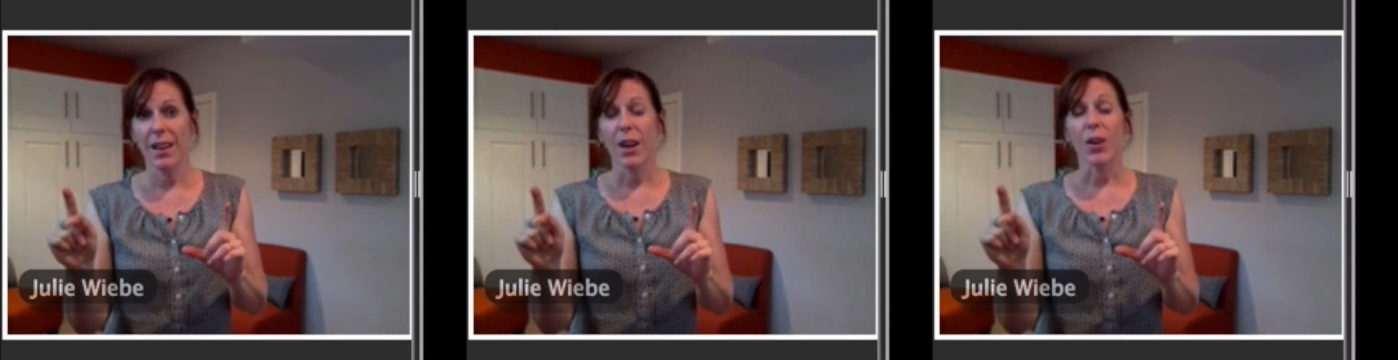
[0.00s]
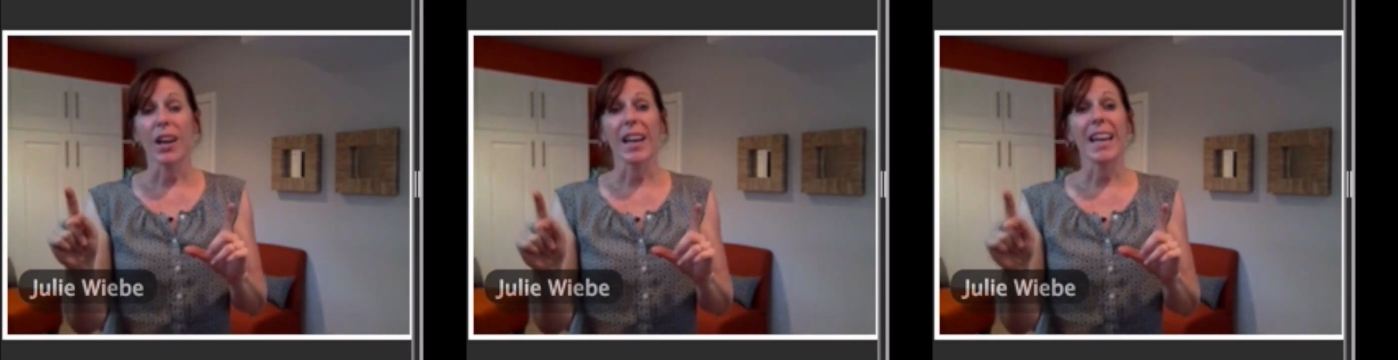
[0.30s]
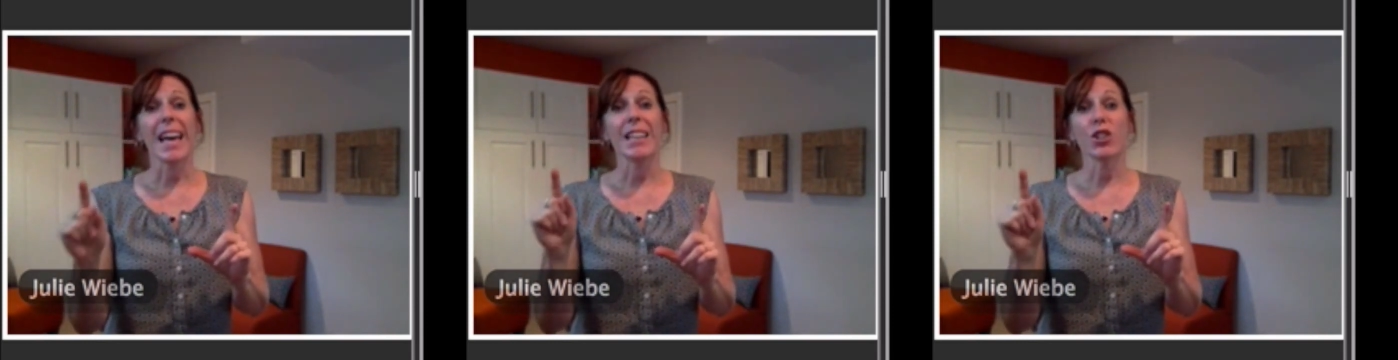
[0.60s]
Okay,
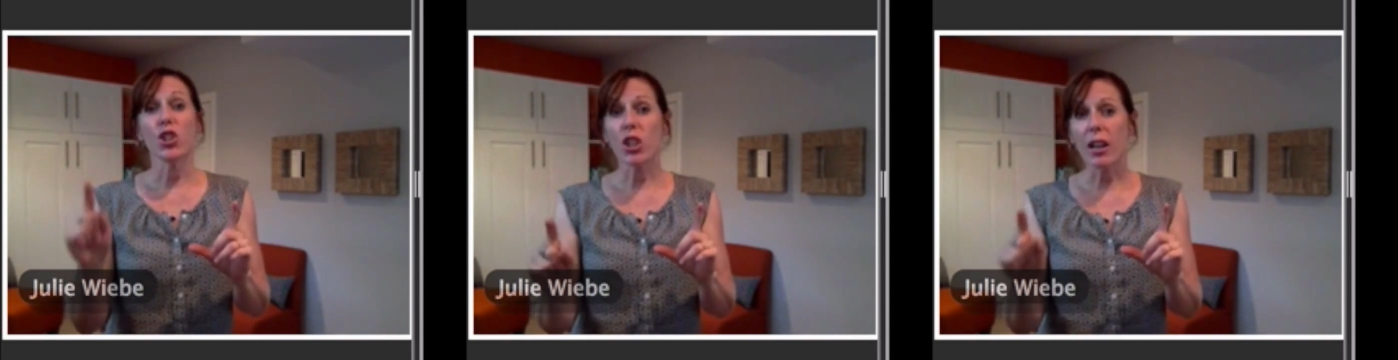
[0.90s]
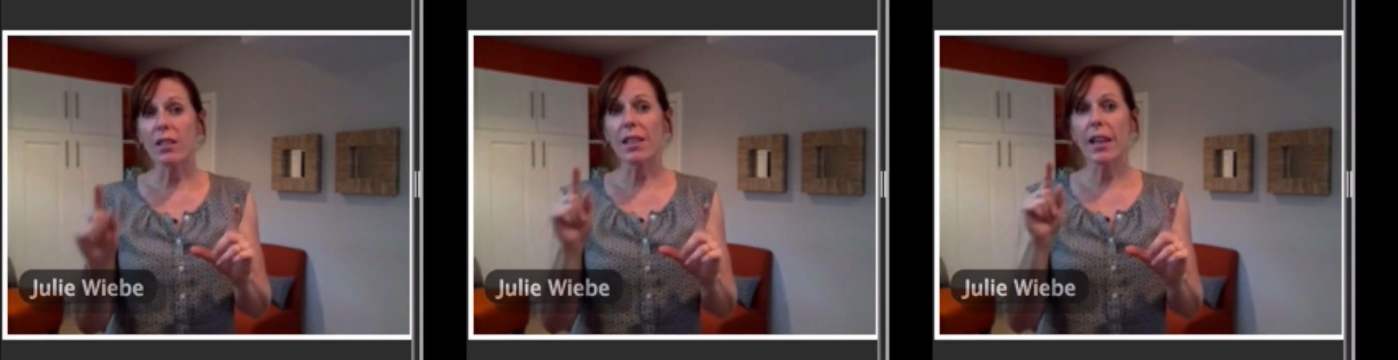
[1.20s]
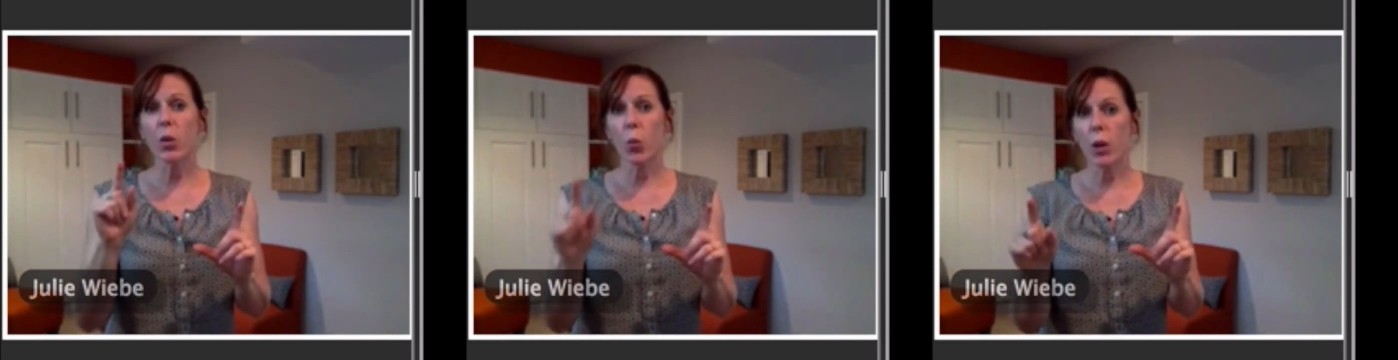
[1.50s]
and just
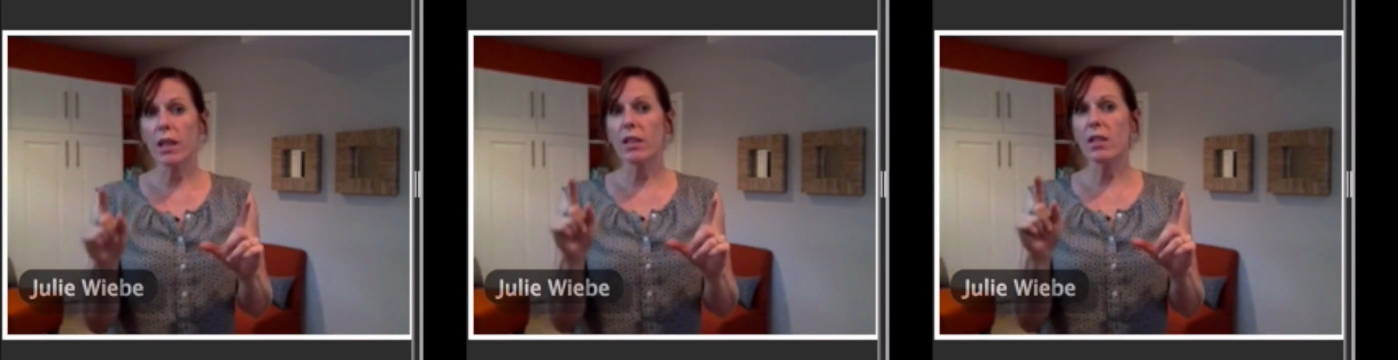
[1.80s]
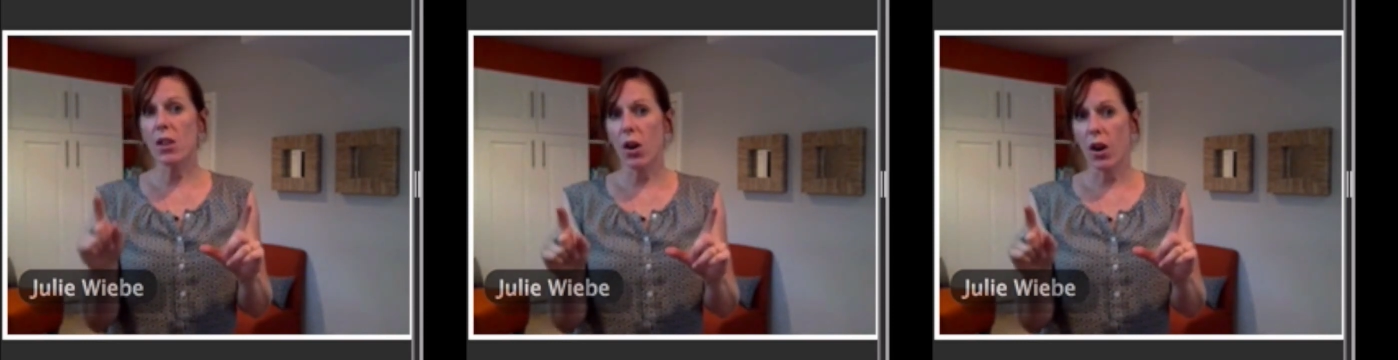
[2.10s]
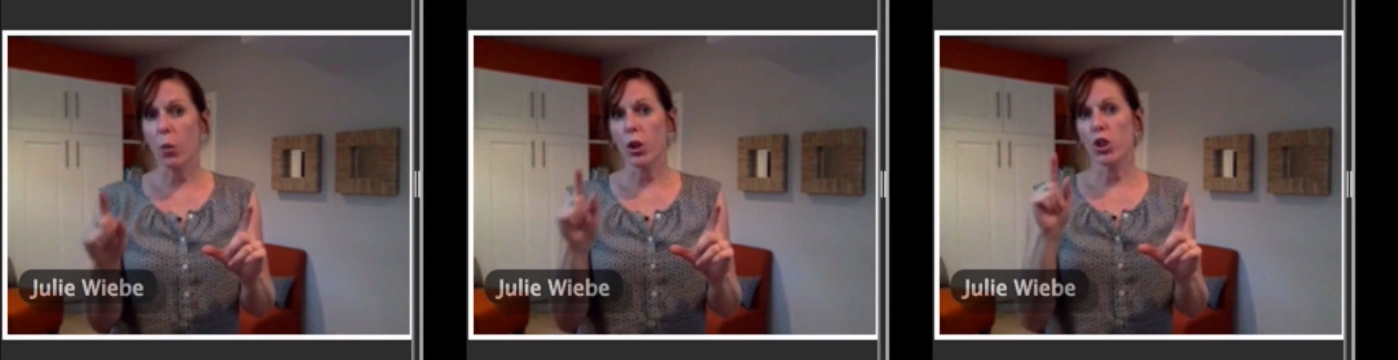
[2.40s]
like we
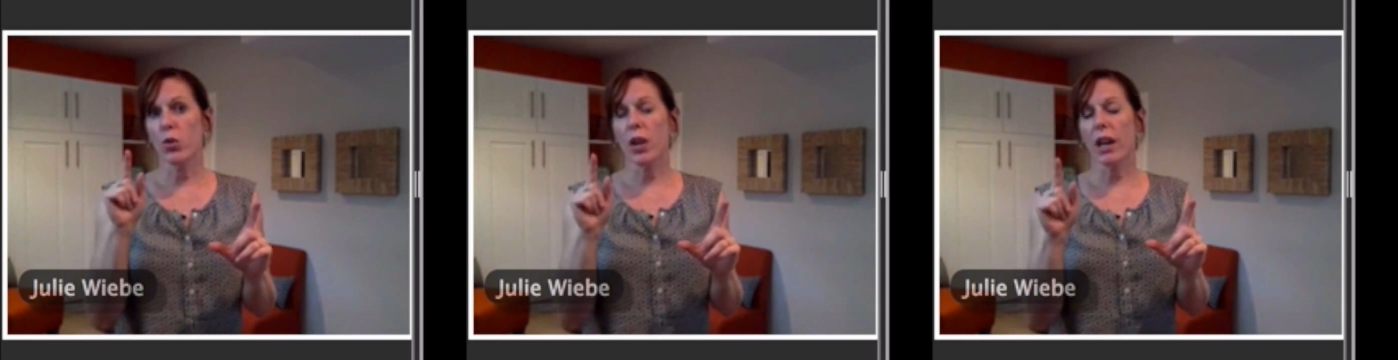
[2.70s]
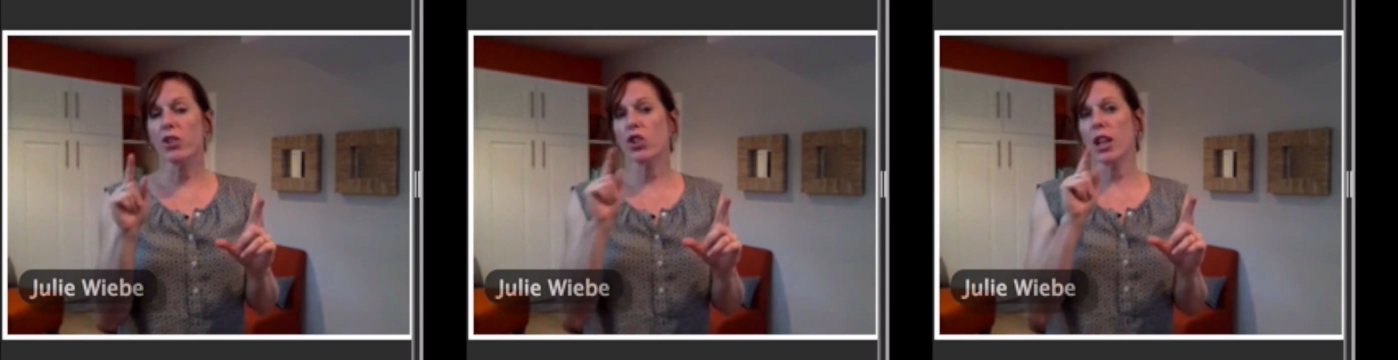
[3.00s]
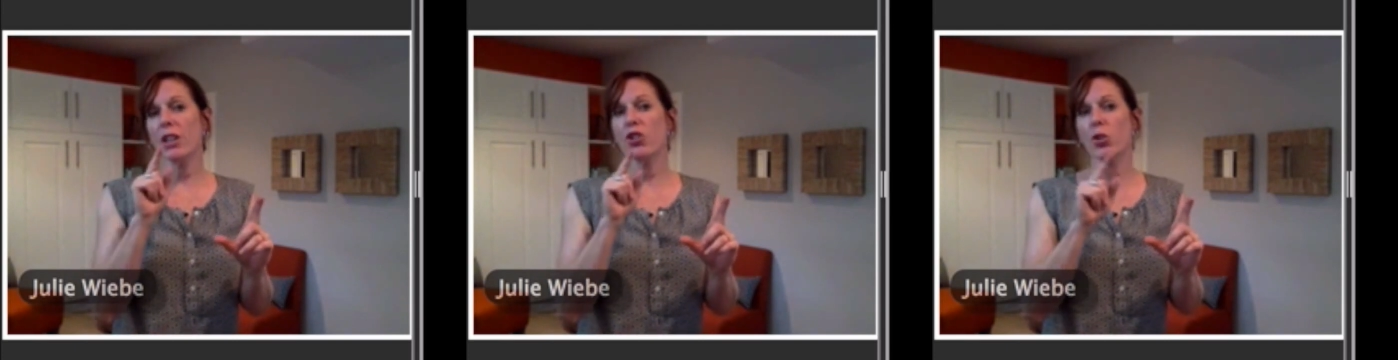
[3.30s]
saw when you guys
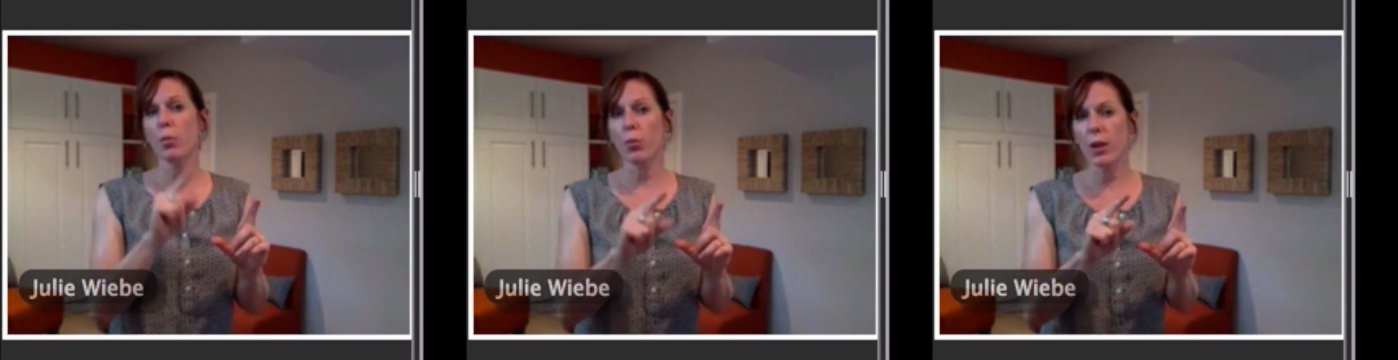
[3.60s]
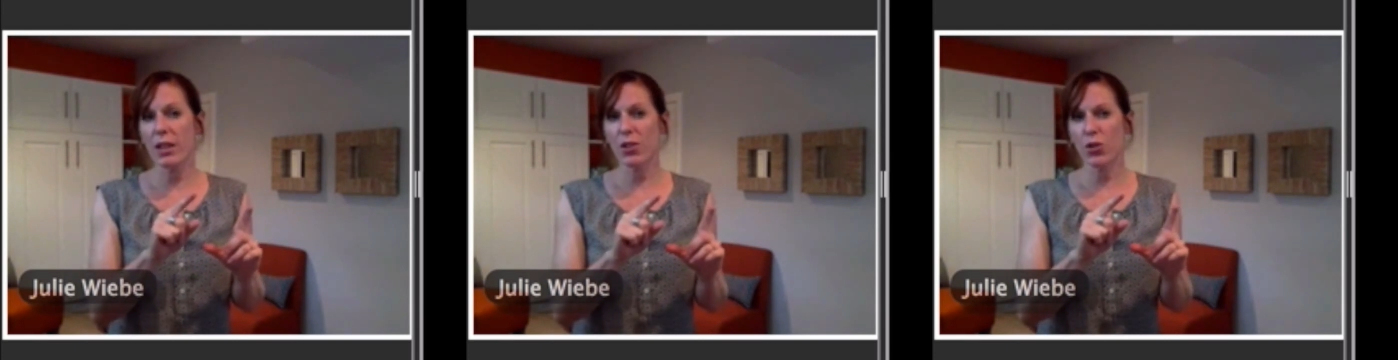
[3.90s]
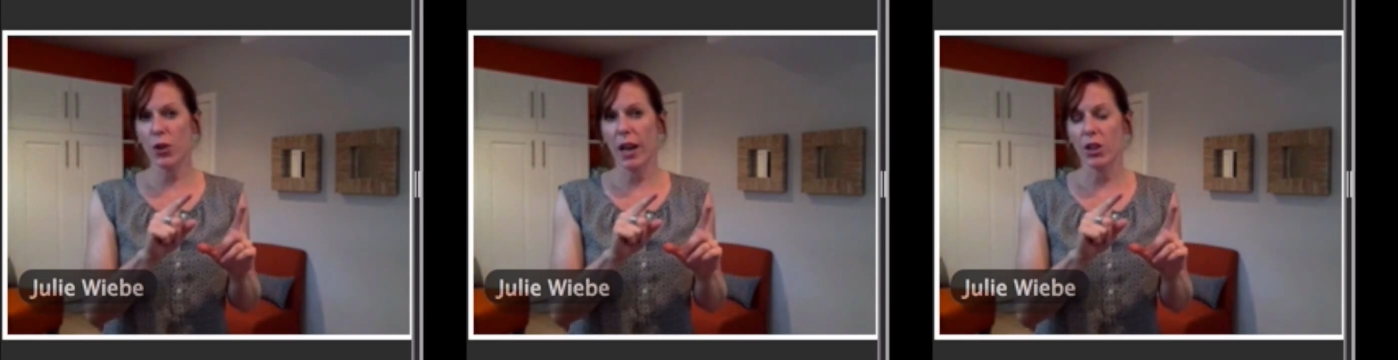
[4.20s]
changed your breathing
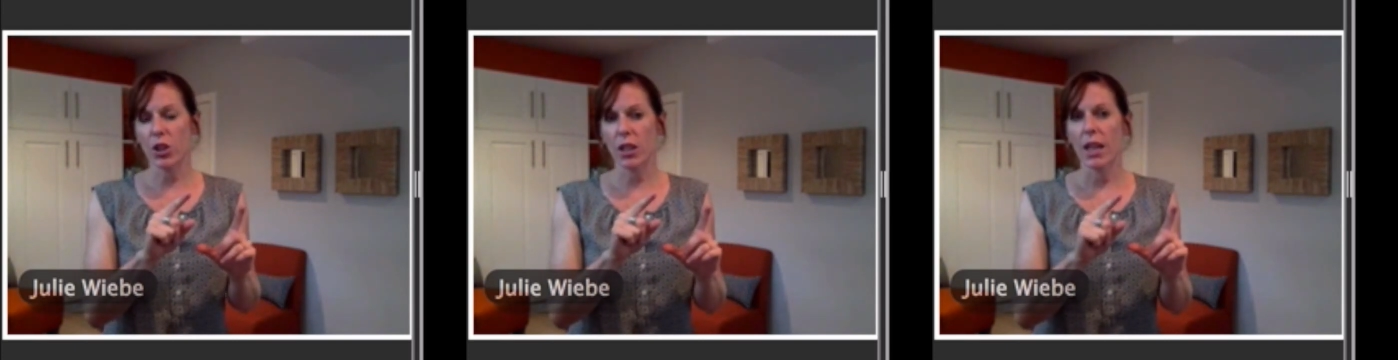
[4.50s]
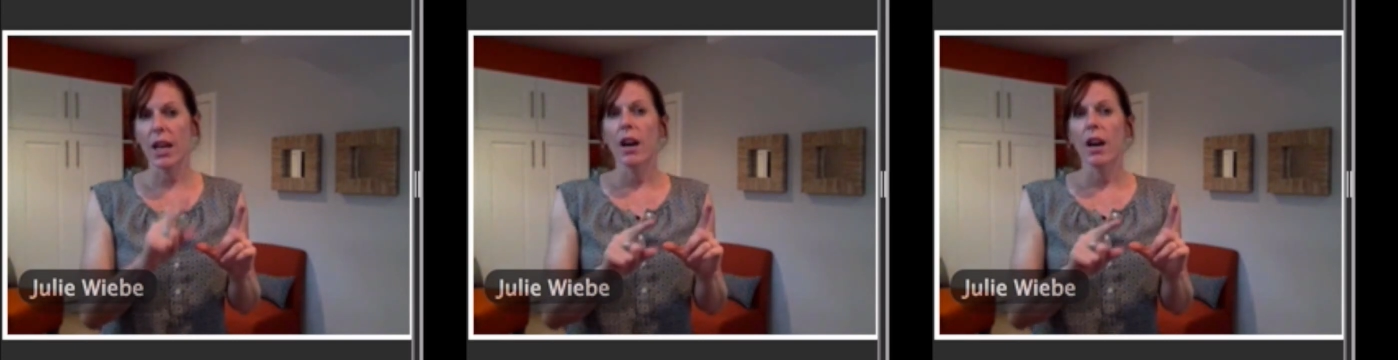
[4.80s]
strategy,